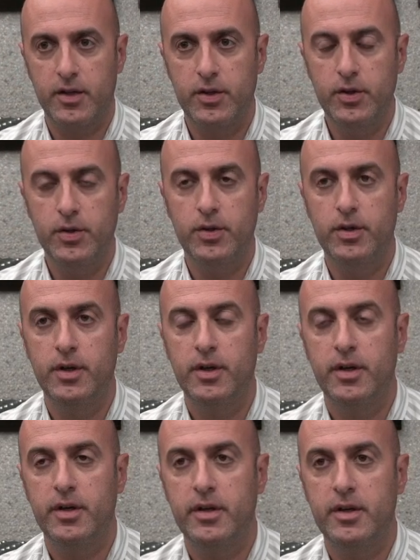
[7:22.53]
do
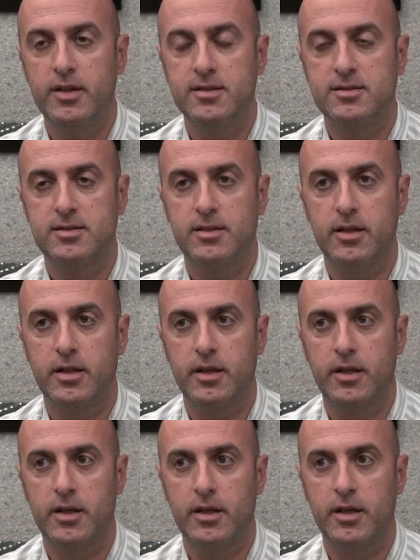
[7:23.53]
is
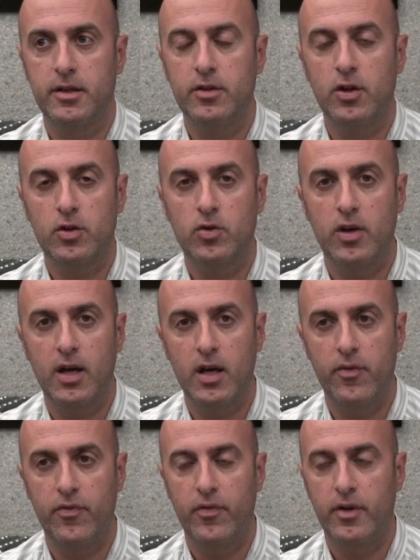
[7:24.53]
not to
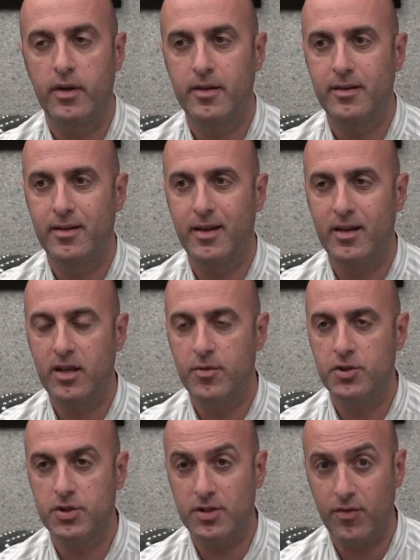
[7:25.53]
have the
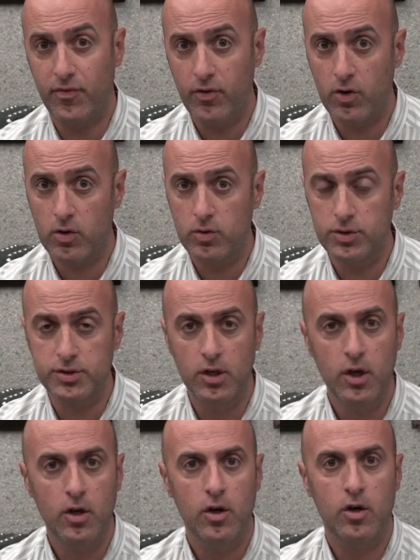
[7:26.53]
images in focus
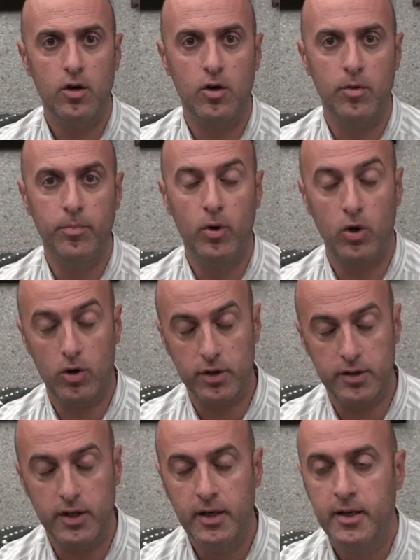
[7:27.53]
or
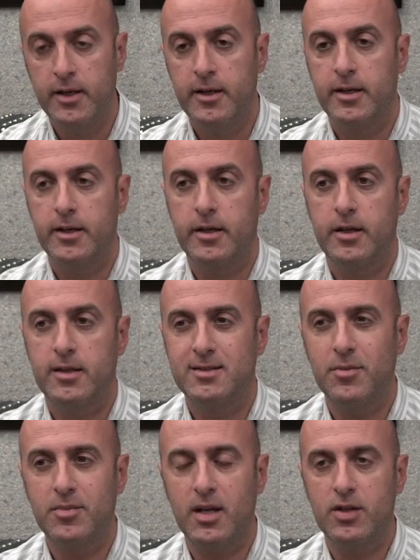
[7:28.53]
blurred.
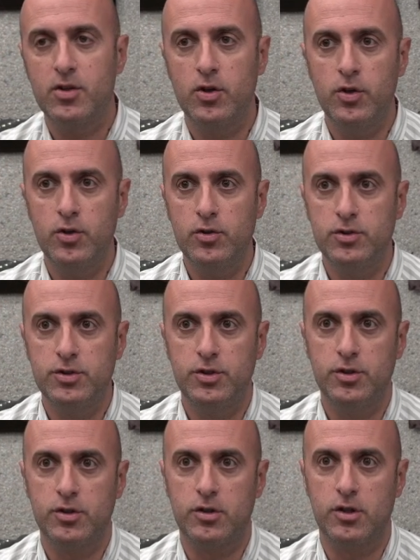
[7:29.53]
Sometimes you use
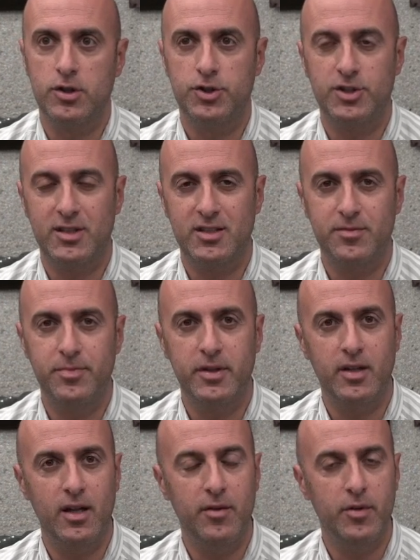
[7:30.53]
your shutter
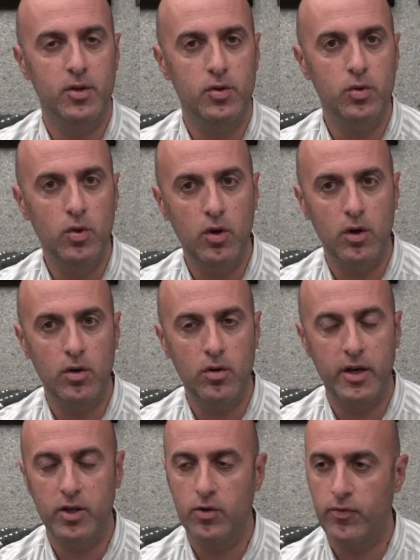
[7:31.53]
speed a little bit too
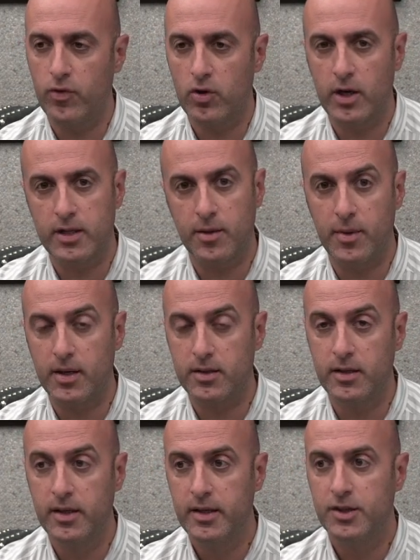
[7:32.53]
low and you forget about
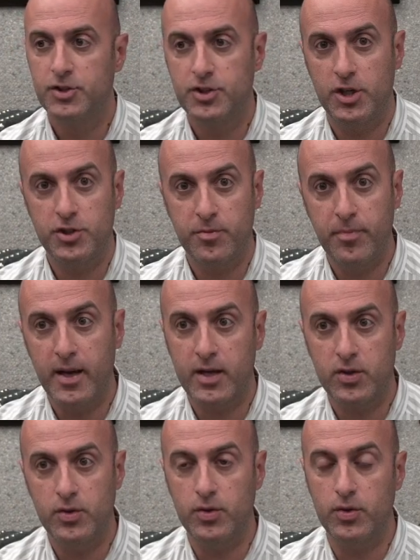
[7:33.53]
changing
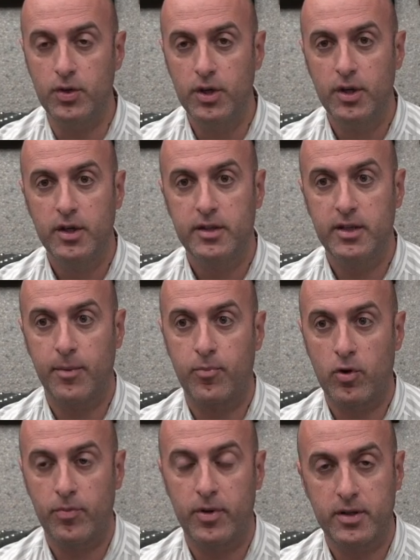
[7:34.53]
back to the
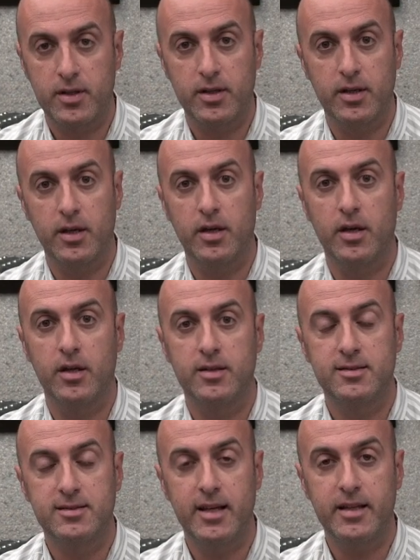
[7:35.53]
appropriate
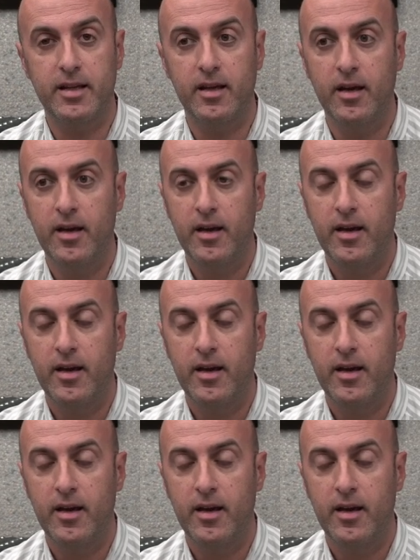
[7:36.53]
setting,